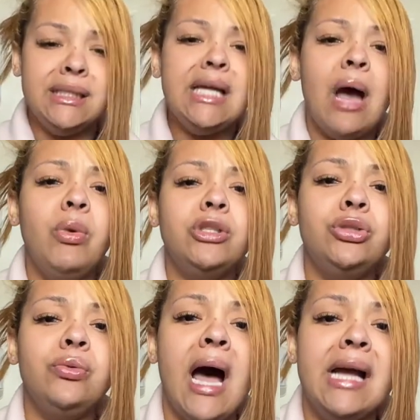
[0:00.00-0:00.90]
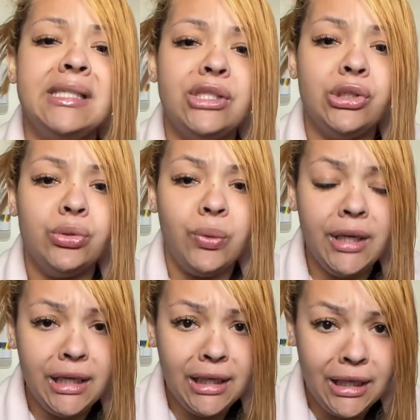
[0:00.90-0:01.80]
See, I want you guys to
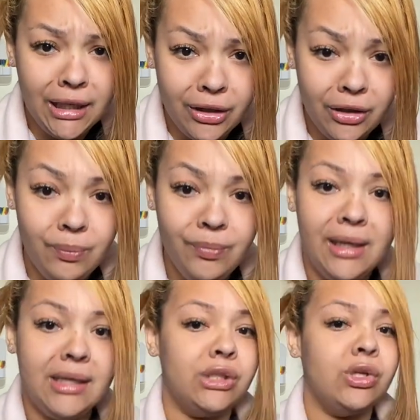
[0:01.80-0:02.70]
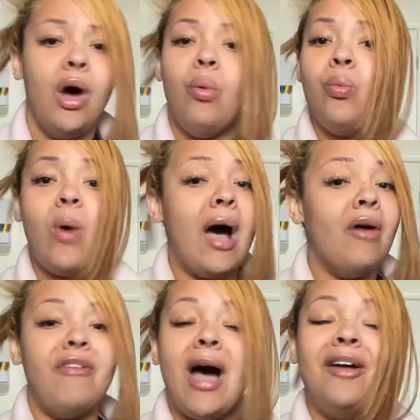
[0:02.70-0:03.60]
hear me, because
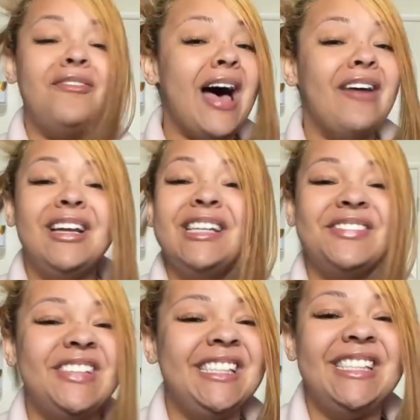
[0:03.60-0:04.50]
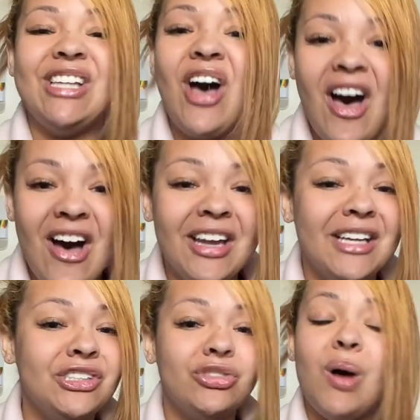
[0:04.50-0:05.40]
Wildfire Valdez, we
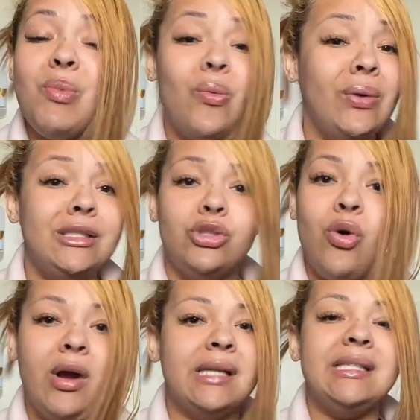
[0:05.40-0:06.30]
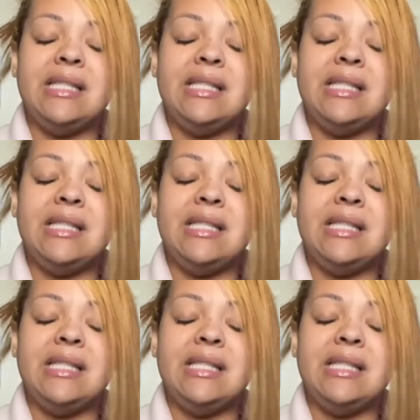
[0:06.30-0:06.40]
talking trouble, we talking.